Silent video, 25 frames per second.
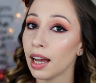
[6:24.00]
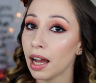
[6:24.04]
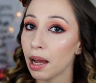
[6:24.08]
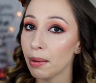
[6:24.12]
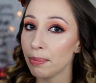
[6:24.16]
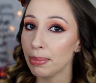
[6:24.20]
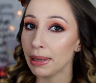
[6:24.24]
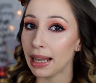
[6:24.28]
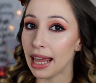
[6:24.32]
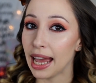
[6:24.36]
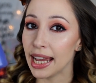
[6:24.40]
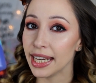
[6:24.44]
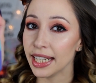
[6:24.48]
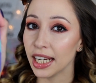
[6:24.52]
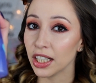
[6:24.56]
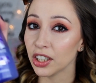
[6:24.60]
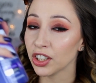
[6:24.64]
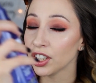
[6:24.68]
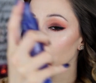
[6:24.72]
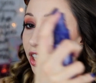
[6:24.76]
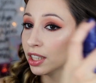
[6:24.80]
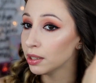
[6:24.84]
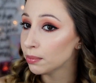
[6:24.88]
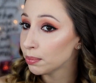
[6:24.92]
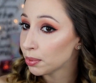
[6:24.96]
Apply our
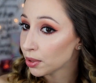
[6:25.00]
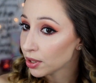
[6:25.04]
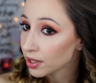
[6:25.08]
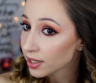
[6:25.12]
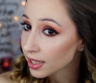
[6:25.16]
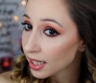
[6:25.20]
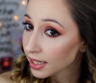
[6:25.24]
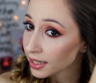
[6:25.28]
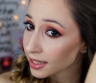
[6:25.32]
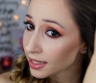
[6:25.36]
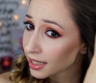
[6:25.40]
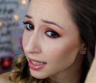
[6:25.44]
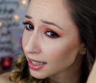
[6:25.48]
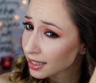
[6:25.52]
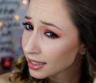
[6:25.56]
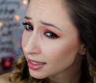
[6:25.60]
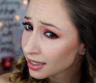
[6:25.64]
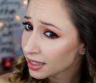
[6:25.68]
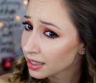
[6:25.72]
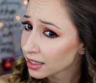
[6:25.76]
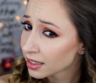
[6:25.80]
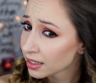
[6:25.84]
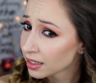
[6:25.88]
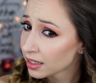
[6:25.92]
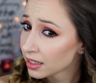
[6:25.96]
heat
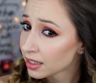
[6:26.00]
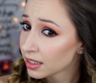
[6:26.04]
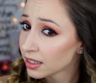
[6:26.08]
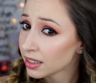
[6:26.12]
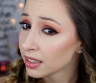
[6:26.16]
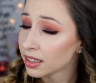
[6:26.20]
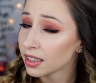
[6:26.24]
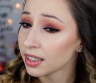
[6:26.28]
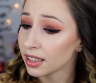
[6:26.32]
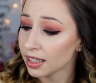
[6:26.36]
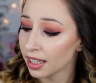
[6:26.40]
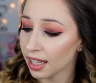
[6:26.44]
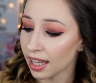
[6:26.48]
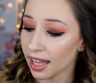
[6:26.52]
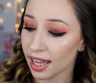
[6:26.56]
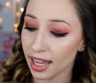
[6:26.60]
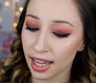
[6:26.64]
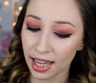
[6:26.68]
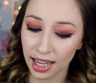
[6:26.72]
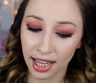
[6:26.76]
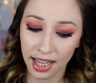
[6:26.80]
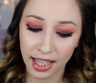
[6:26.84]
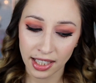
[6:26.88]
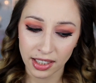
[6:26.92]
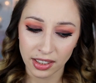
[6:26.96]
protectant,
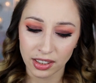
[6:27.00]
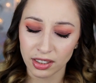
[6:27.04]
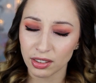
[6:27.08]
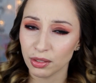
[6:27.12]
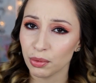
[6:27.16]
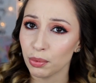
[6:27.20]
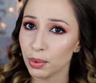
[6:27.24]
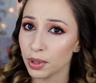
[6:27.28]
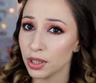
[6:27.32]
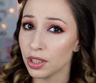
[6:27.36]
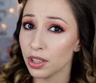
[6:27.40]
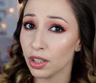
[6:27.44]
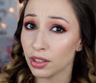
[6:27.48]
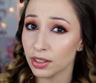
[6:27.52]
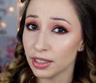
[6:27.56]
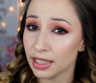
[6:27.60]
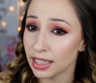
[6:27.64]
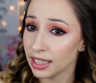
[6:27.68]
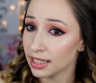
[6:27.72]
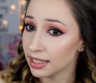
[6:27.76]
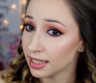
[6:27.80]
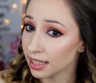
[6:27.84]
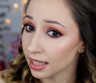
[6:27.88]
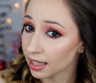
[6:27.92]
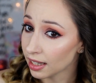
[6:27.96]
and we don't
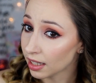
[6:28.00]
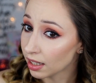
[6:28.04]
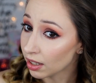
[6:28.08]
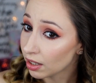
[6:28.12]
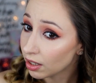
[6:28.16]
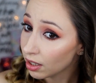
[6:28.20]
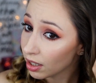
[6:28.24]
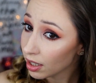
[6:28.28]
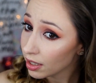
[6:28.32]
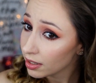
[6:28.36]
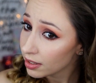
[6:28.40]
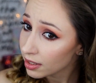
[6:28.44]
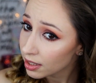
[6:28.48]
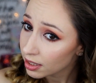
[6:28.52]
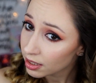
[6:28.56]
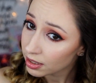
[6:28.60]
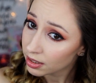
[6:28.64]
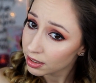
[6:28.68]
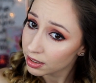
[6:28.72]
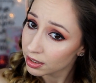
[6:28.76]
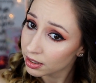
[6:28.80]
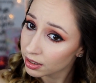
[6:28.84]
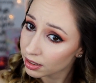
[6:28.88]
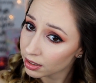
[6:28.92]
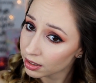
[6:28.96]
need a lot.
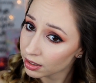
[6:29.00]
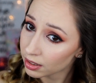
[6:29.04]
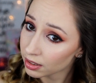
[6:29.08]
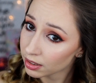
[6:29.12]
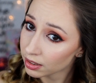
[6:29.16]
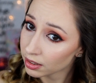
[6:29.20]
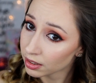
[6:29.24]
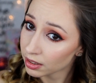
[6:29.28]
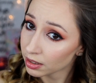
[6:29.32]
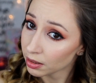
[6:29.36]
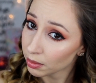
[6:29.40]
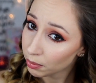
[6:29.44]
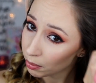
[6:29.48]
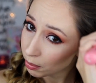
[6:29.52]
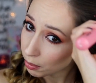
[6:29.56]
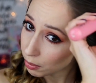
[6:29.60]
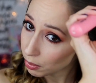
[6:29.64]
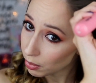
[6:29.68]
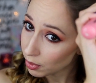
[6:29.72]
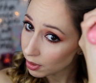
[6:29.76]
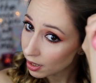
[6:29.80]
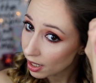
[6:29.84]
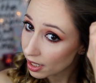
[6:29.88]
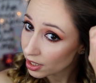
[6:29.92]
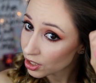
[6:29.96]

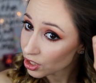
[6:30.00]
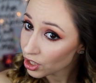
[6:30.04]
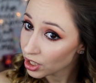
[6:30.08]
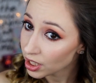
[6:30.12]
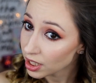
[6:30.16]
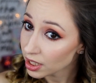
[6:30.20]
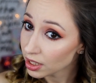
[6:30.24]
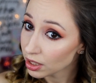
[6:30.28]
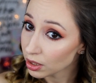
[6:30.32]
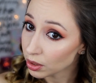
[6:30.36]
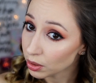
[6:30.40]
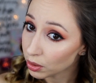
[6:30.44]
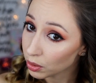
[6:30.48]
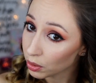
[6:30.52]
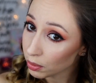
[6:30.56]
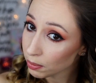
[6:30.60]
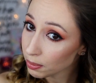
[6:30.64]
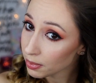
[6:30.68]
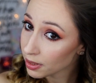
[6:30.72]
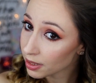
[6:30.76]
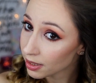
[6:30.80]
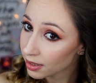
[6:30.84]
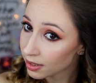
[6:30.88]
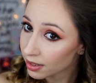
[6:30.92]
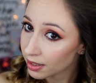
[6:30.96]
Brush it.
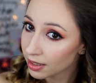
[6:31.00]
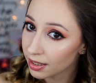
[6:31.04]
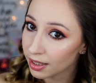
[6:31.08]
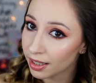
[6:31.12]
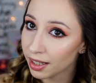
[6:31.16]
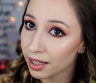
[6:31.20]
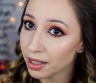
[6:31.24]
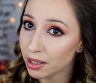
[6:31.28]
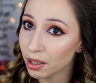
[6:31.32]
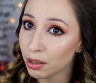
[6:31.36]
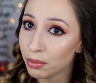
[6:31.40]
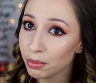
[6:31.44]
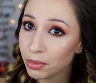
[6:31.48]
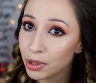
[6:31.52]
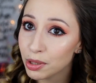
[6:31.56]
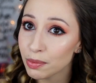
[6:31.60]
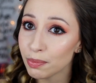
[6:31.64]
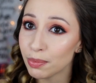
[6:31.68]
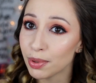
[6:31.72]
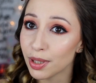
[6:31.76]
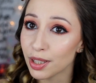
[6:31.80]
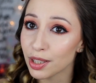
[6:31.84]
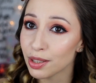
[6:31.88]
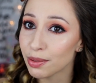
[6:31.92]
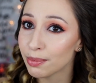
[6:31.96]
Oops, I almost
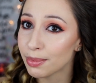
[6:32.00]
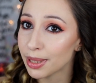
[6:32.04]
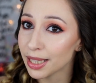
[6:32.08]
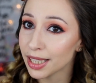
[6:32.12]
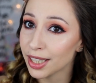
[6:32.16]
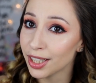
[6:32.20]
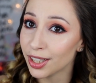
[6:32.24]
brushed my